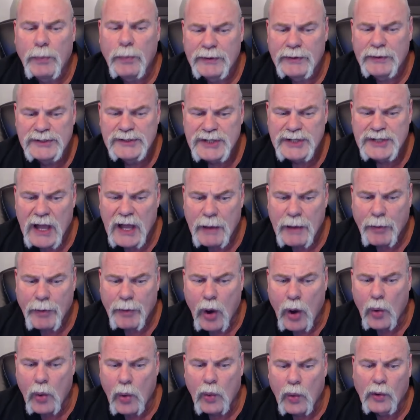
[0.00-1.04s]
open shop
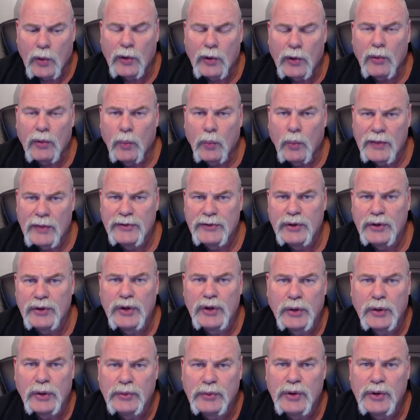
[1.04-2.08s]
or whether you
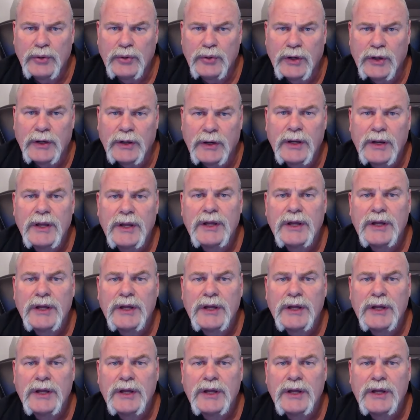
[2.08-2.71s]
go union,